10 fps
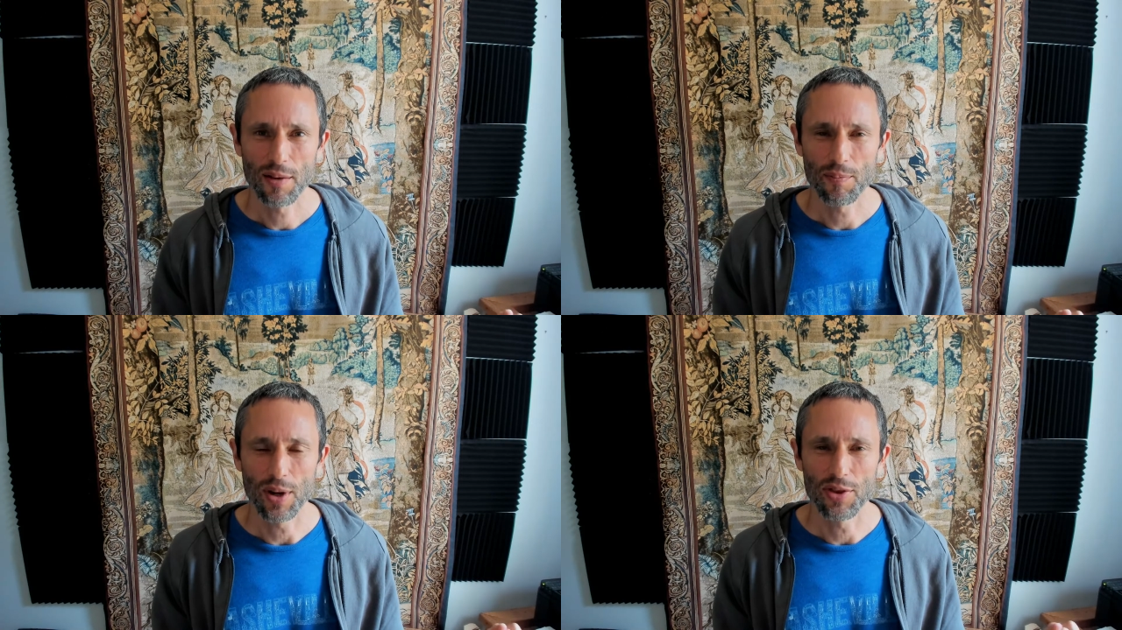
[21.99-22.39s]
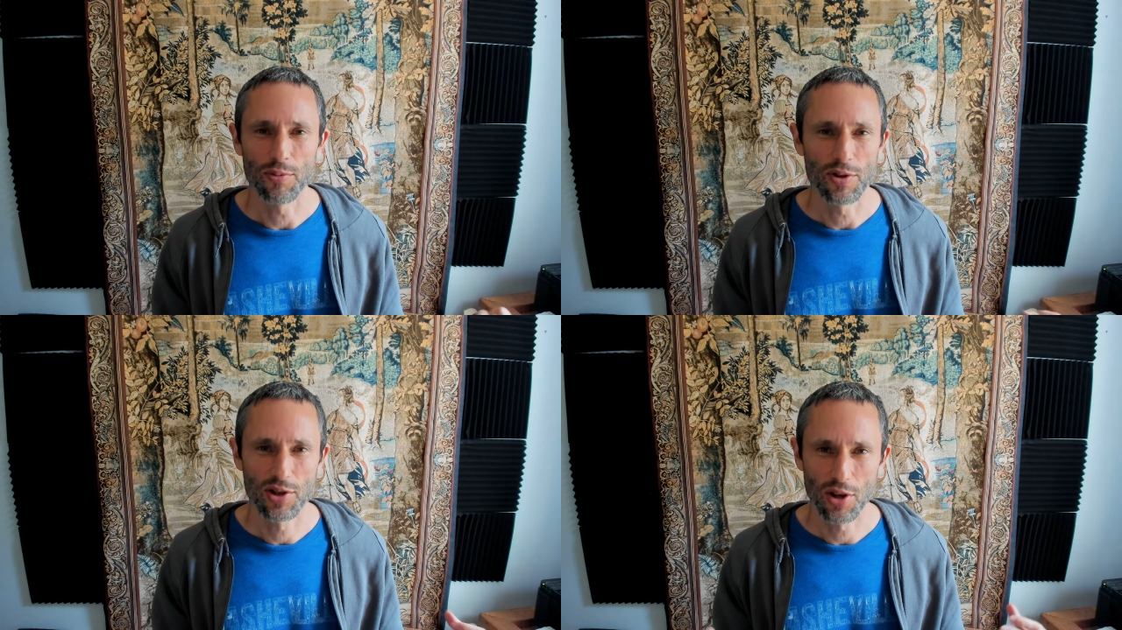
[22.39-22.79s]
But the
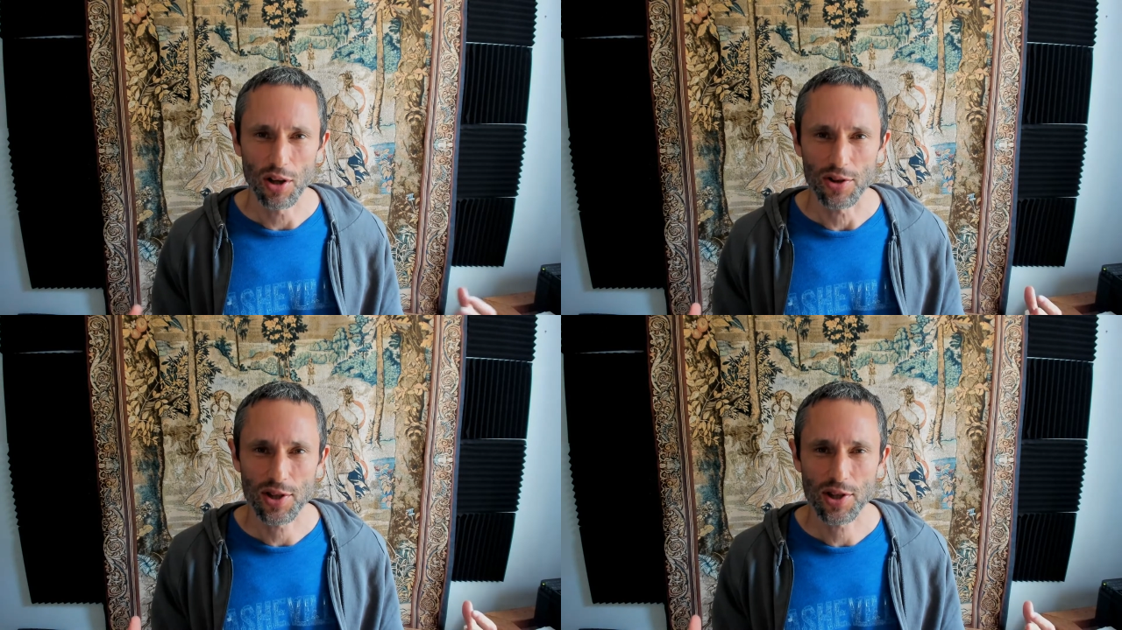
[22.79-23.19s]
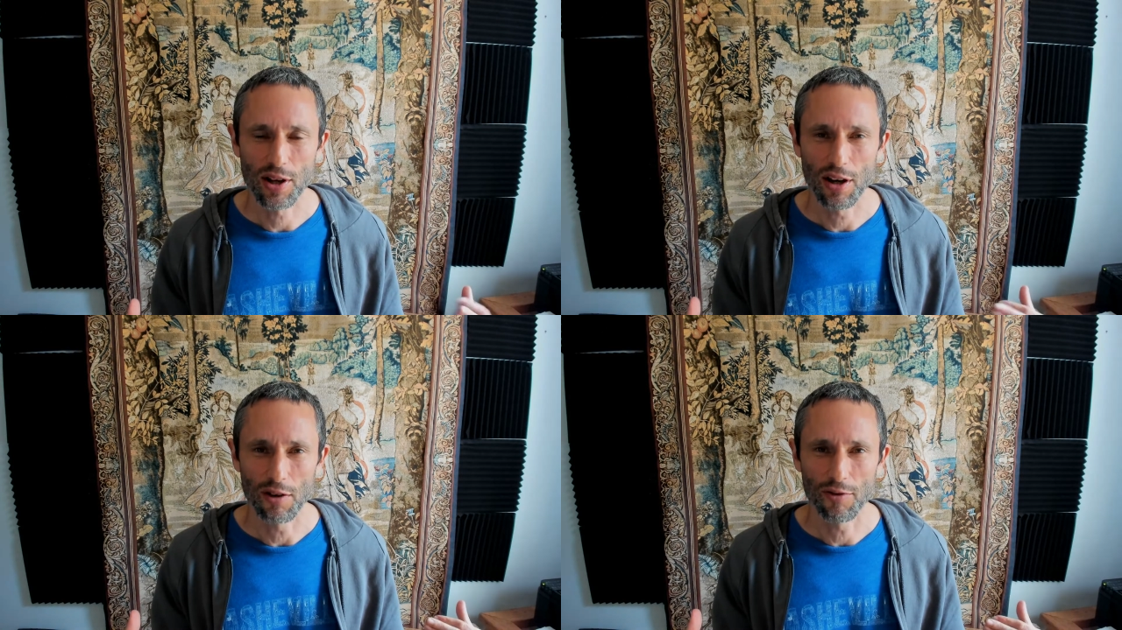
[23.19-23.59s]
results
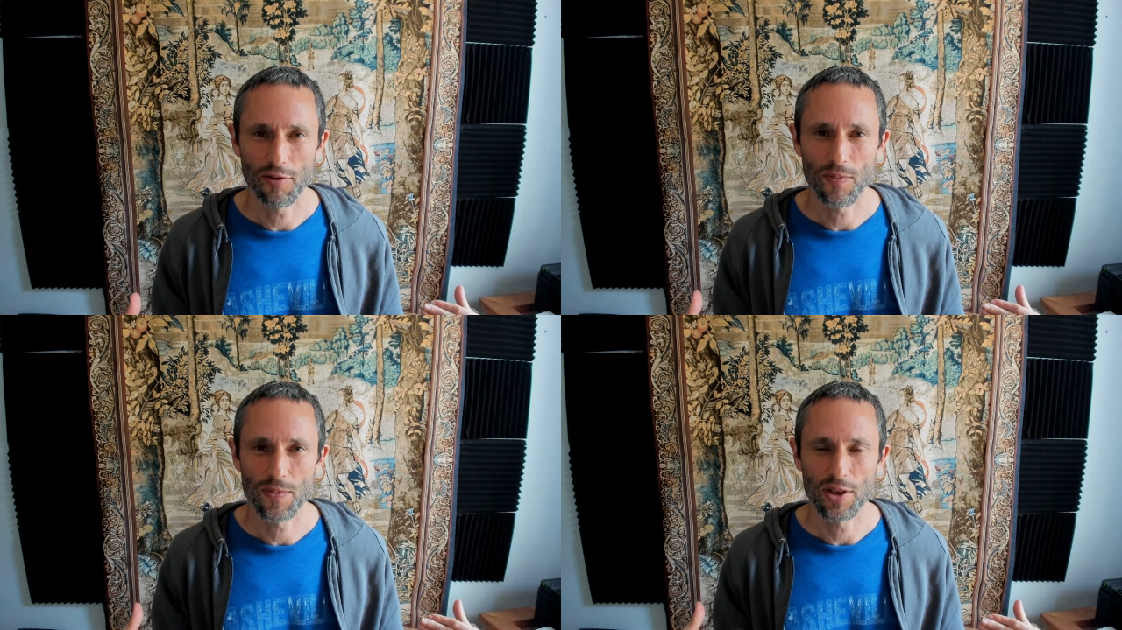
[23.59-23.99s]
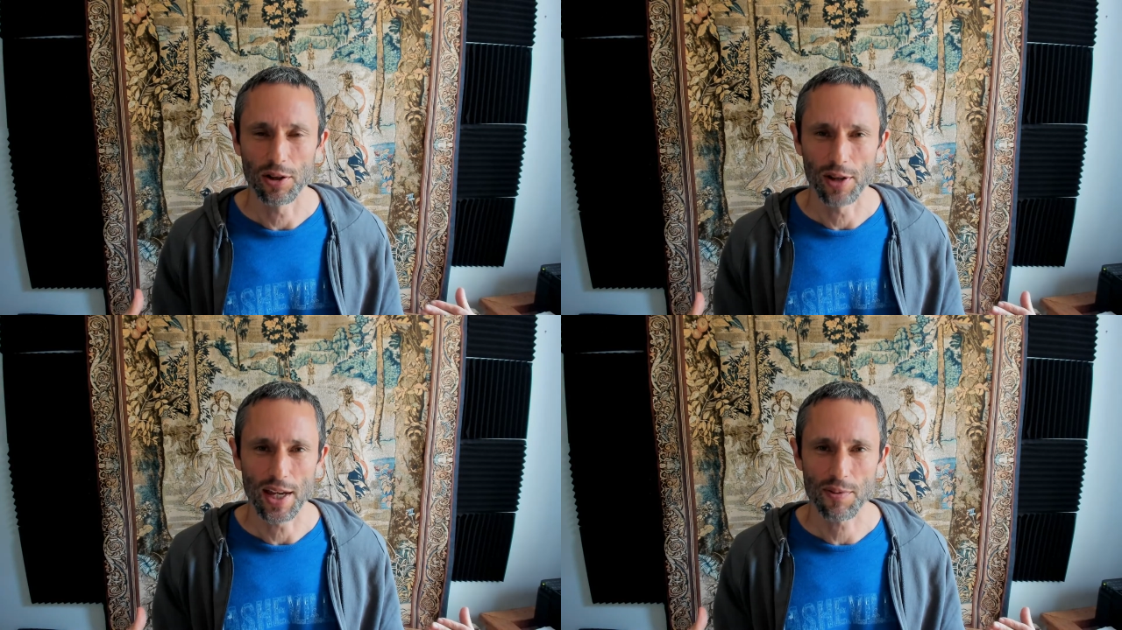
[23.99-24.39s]
of the
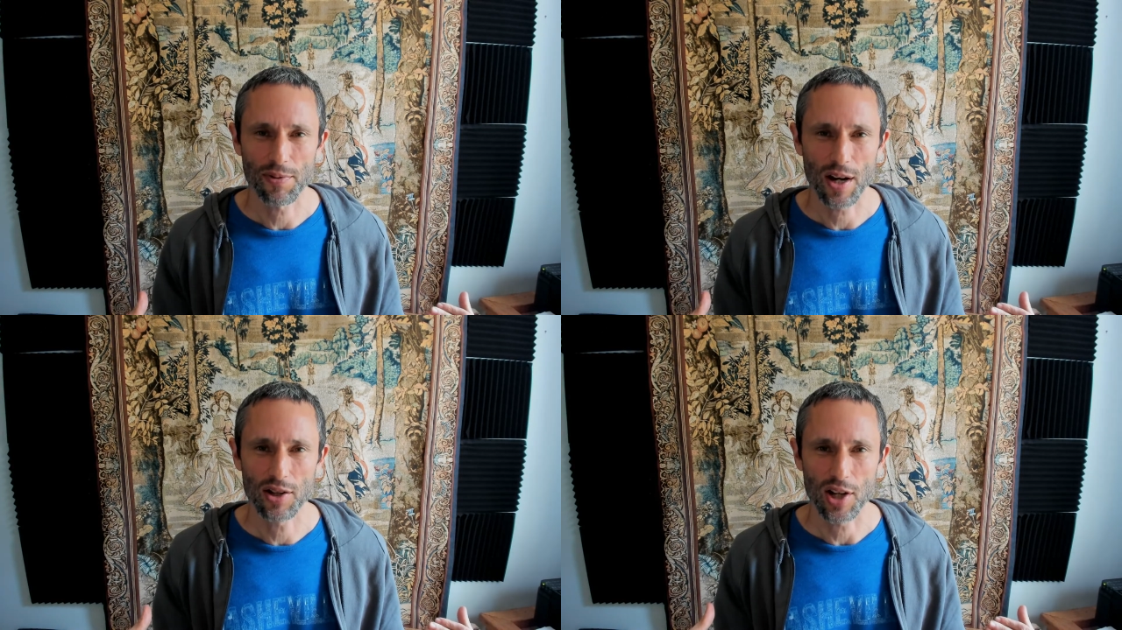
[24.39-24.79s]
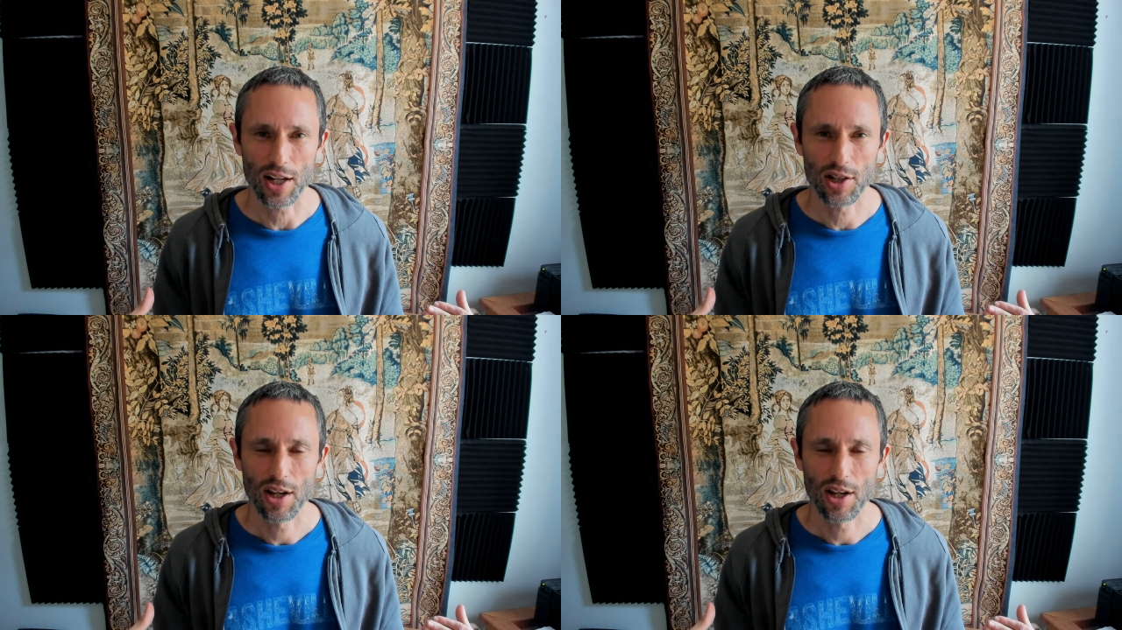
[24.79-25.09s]
lake project